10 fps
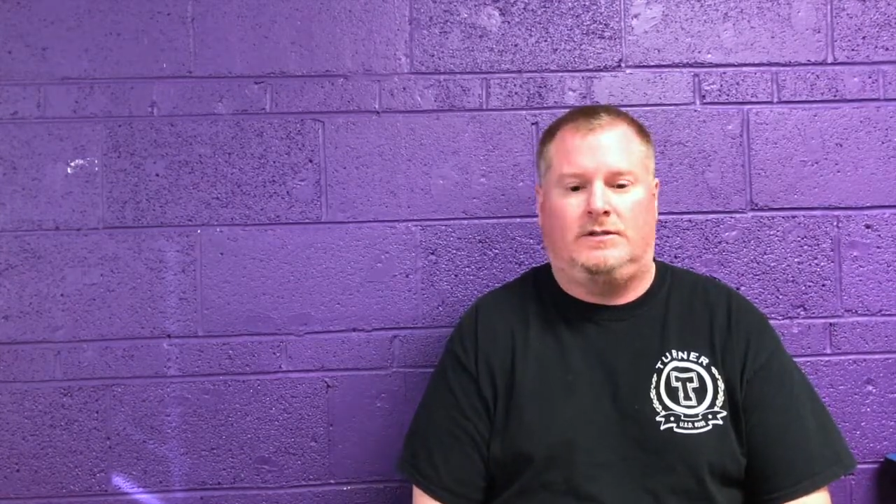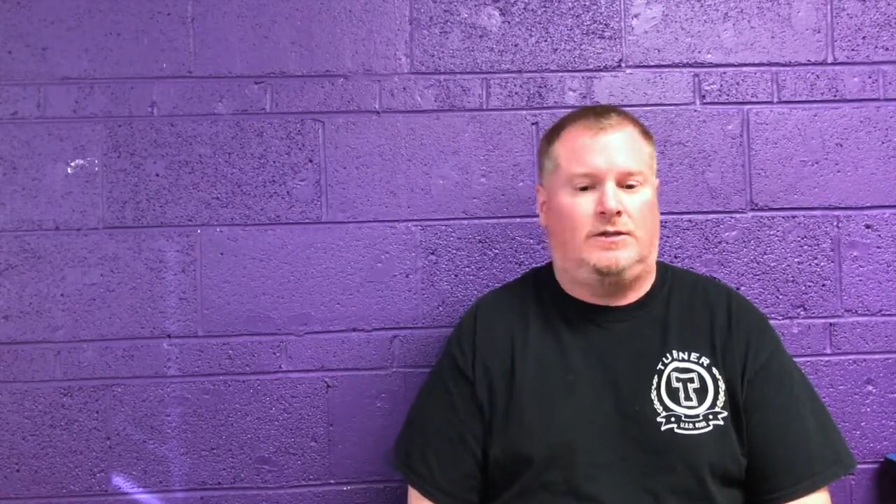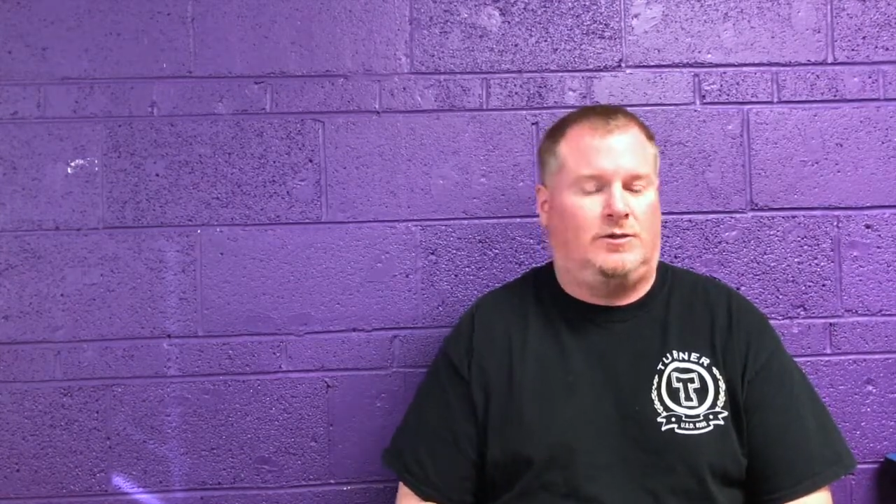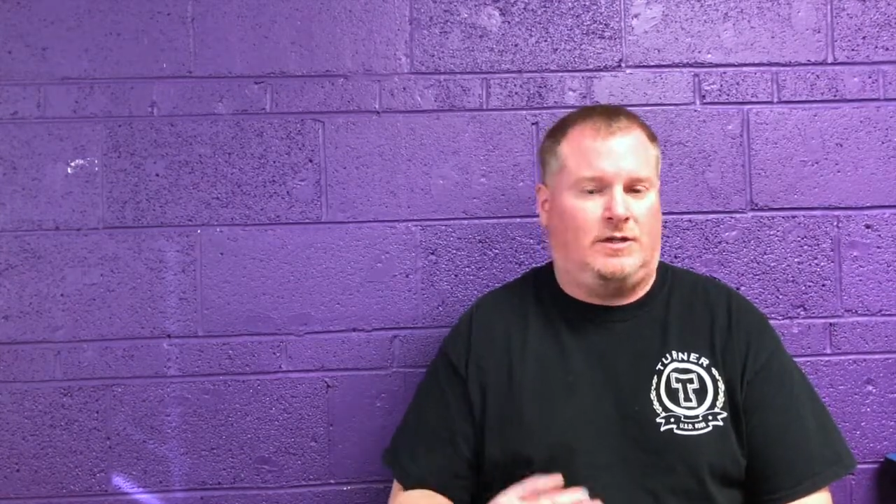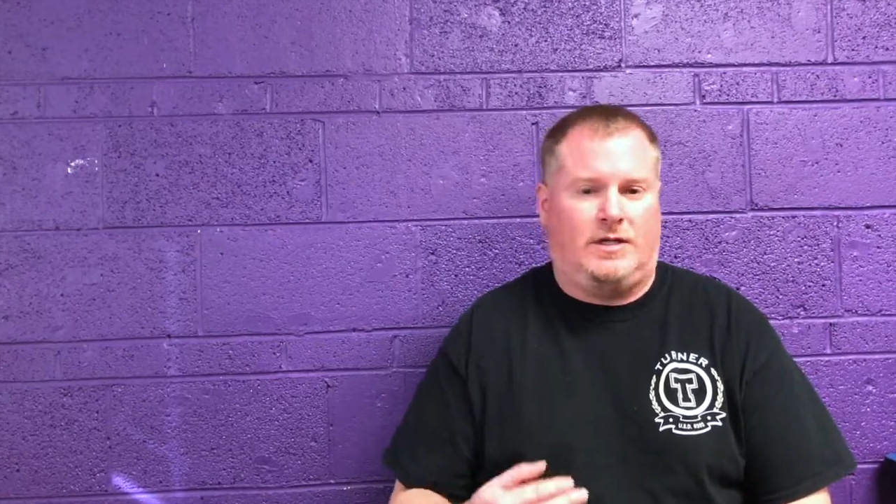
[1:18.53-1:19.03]

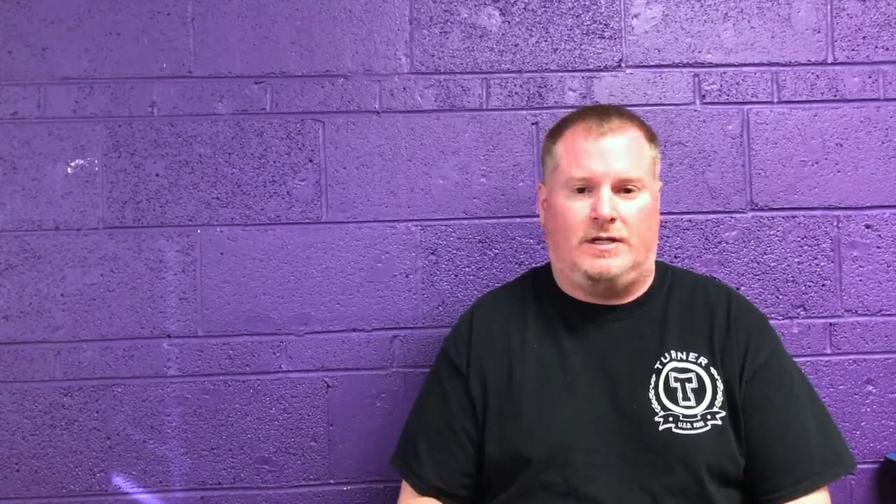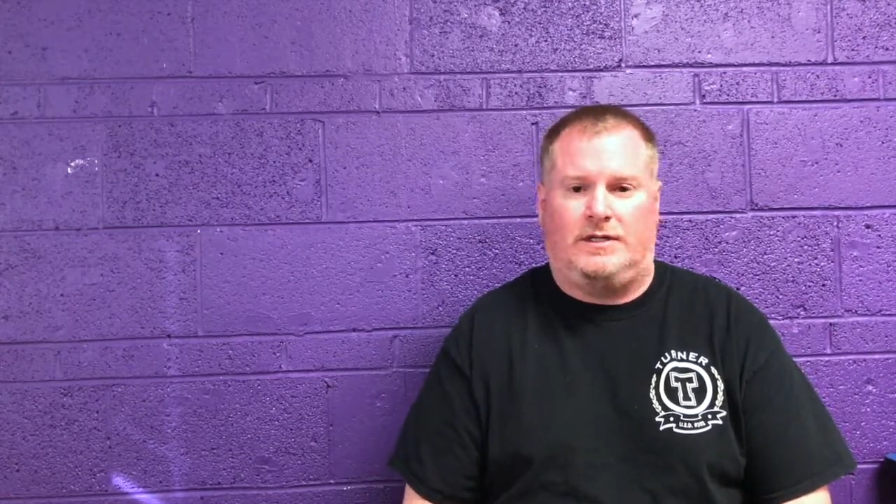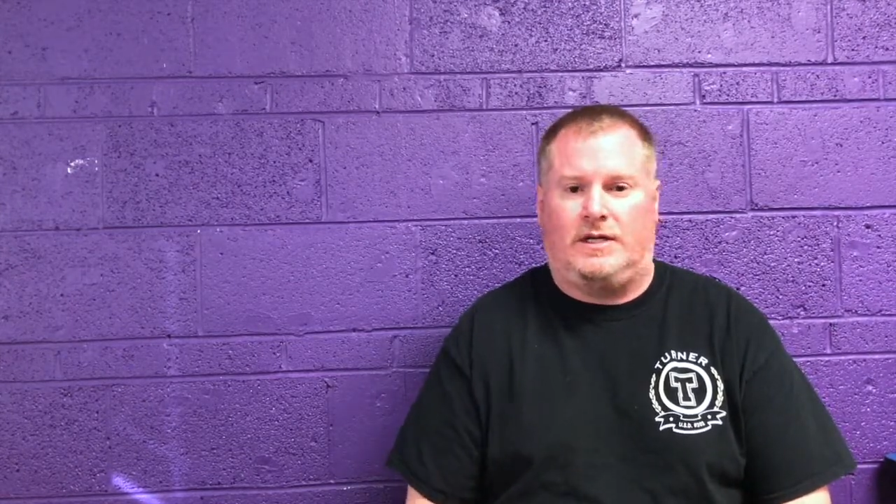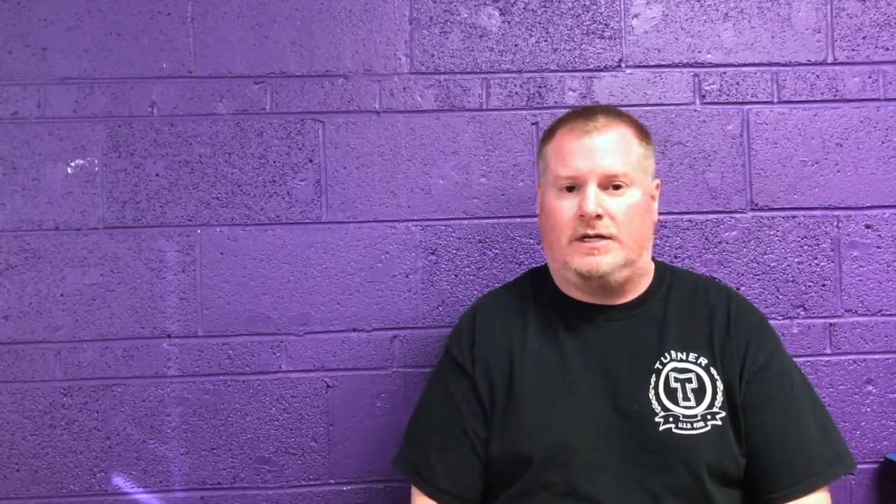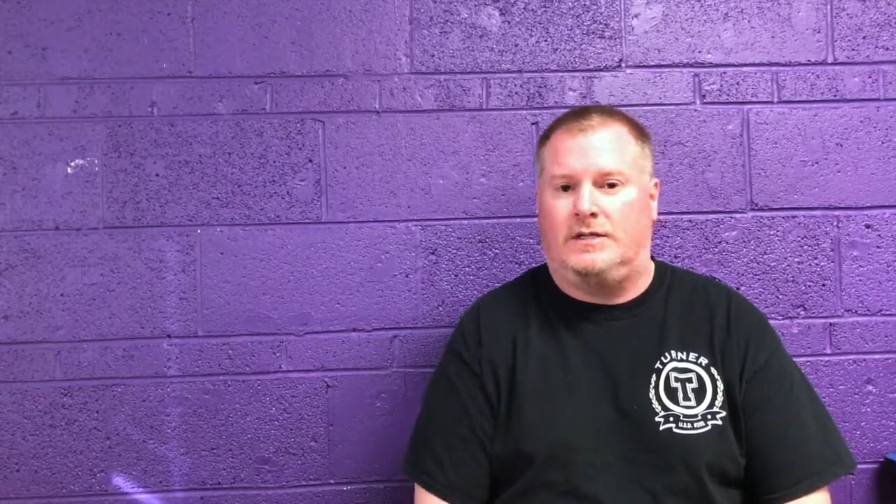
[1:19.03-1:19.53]
You can get it
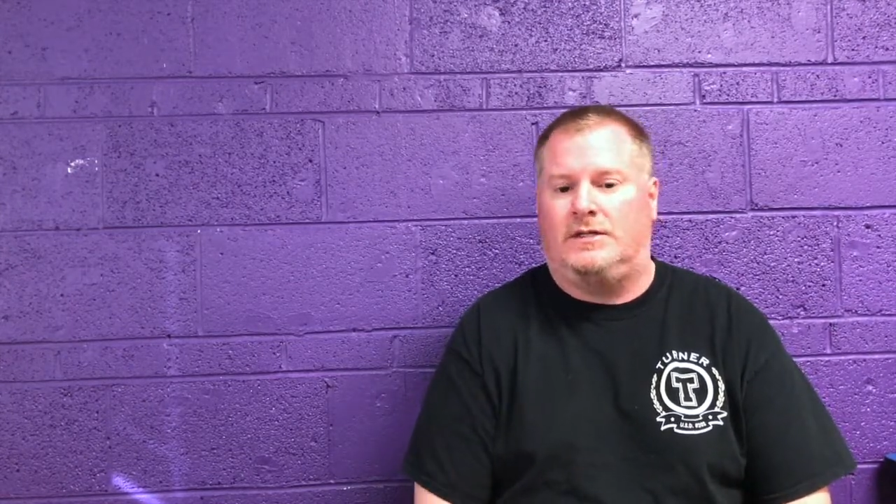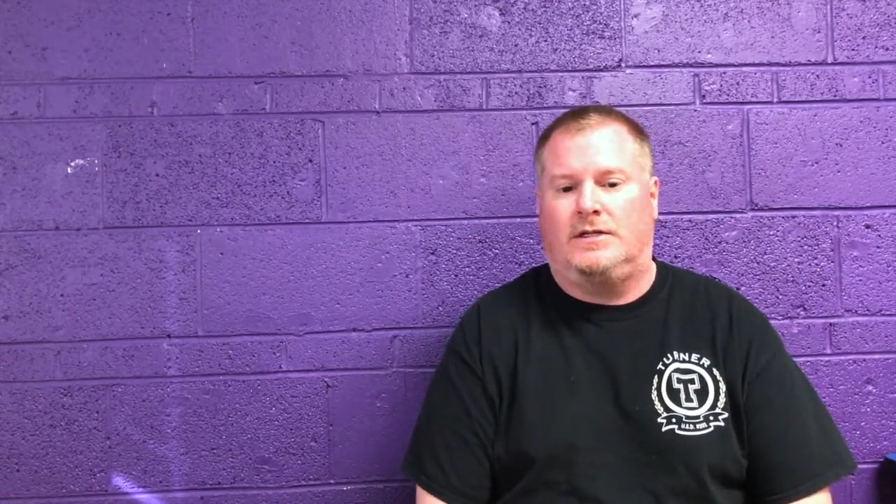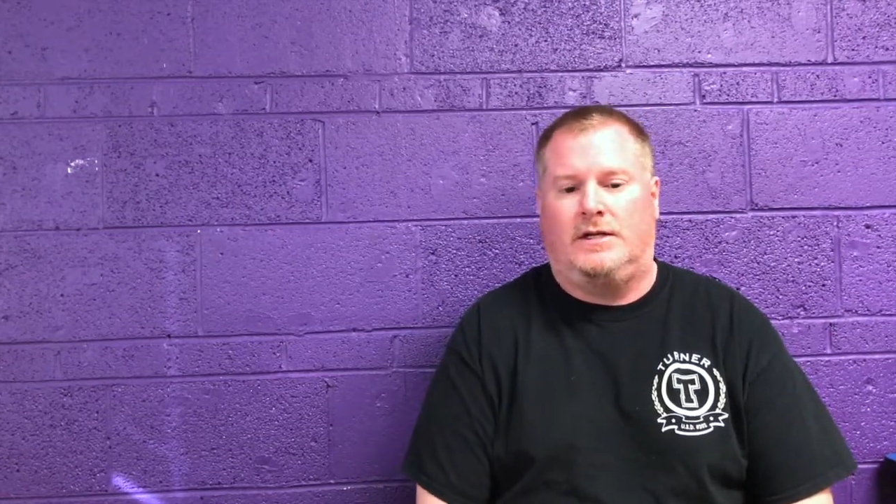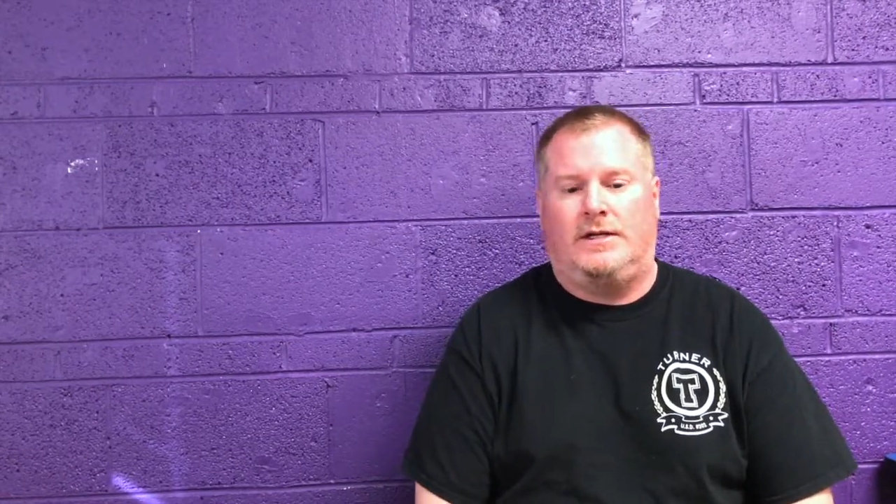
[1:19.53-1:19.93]
done